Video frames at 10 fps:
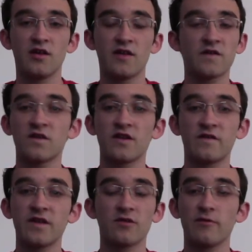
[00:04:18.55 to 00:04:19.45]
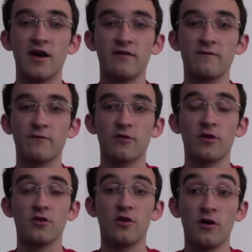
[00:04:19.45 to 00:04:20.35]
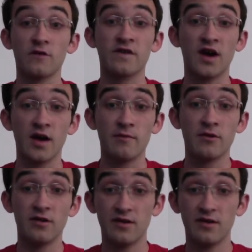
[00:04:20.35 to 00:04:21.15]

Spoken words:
that's gonna stick around for a long time.